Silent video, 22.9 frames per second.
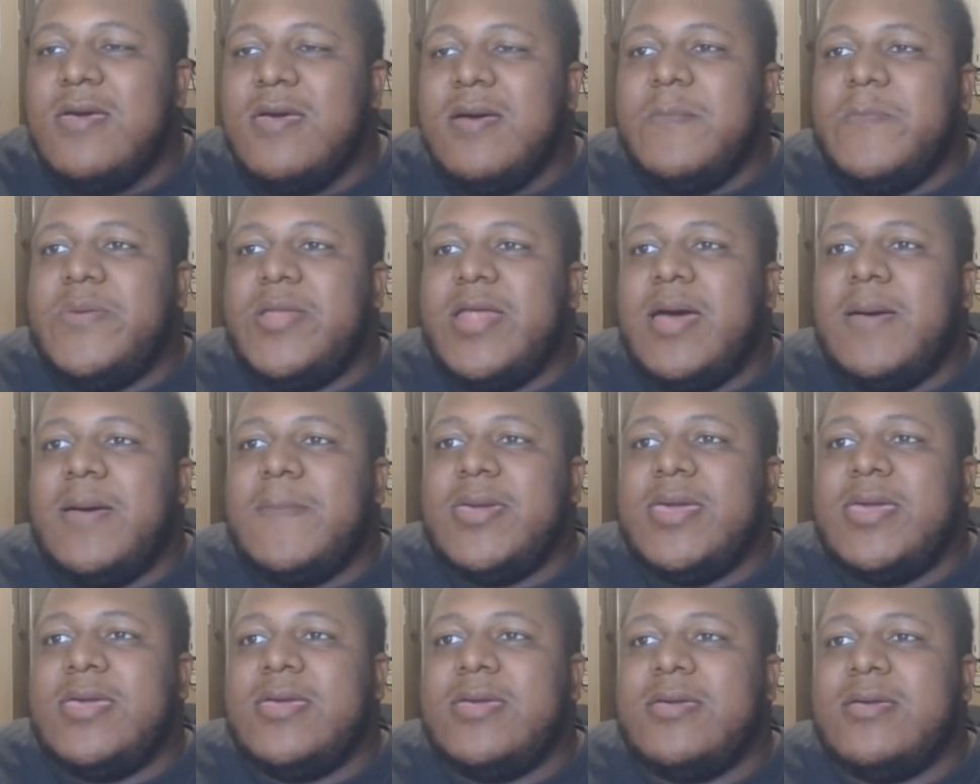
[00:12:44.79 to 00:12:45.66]
But I
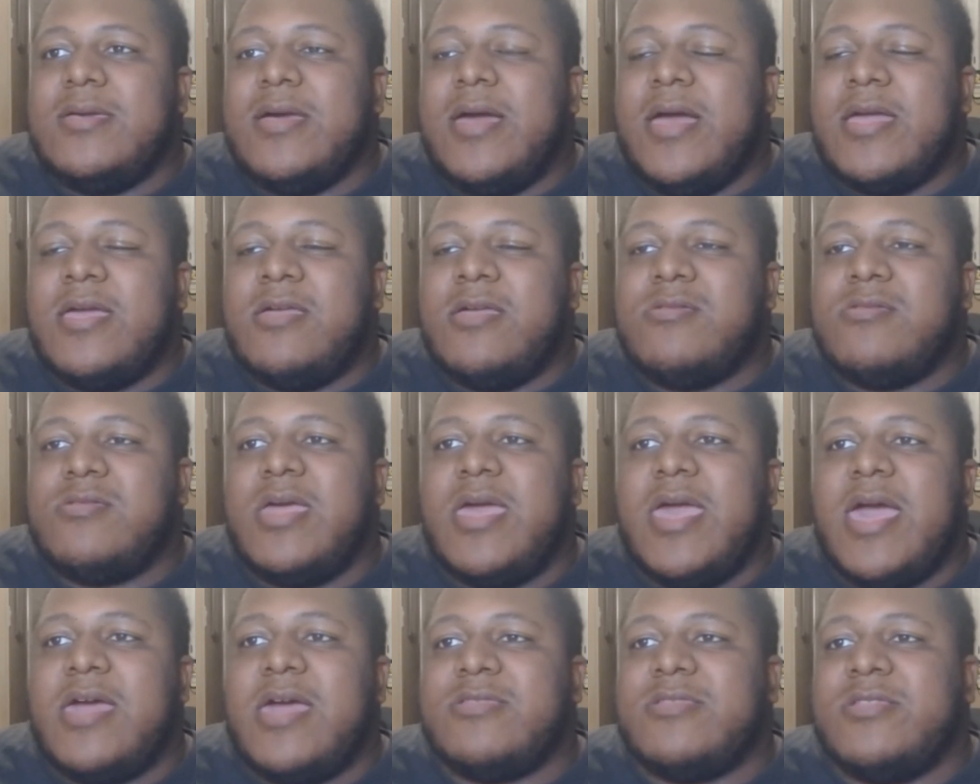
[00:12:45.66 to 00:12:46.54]
mean, I guess you say
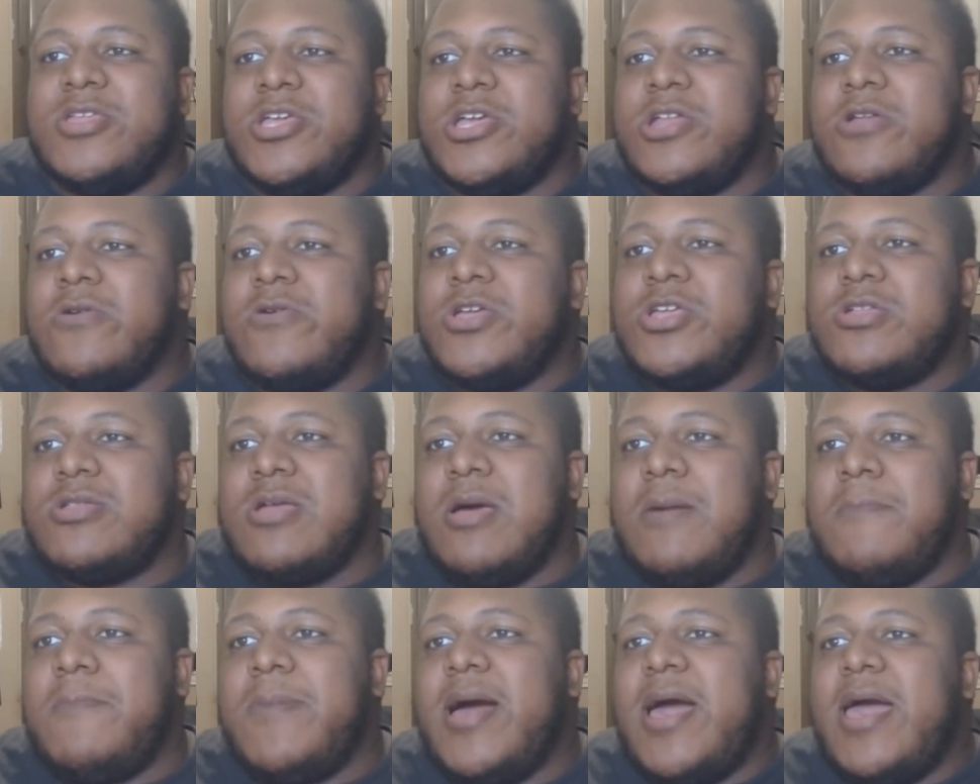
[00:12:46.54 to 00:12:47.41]
as the generations
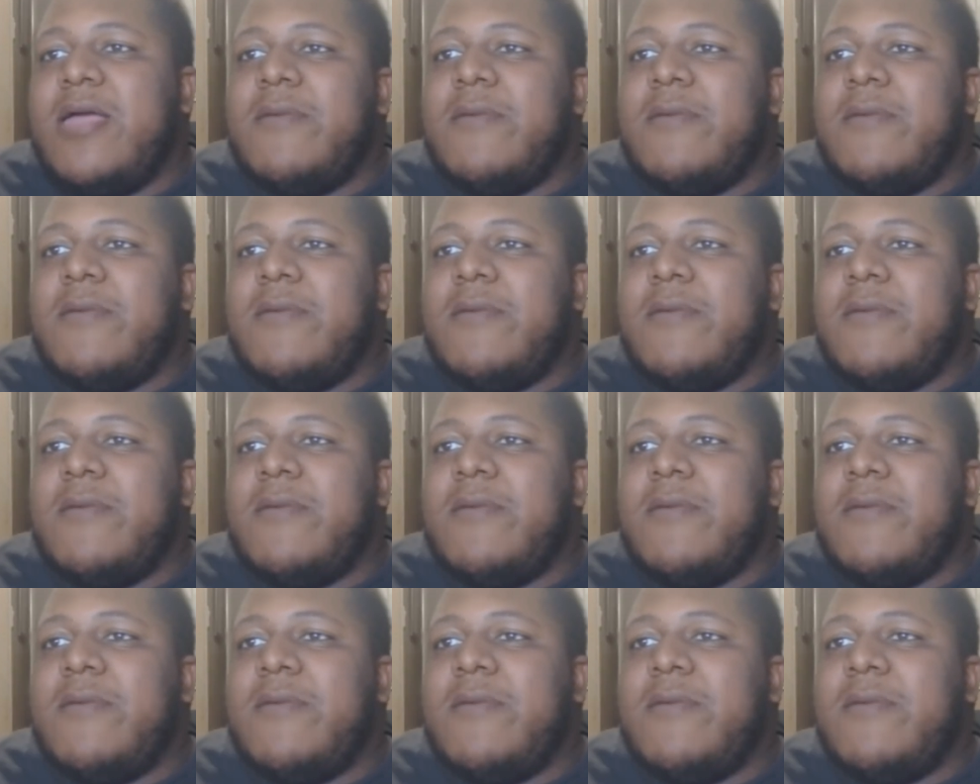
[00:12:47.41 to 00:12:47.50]
come by,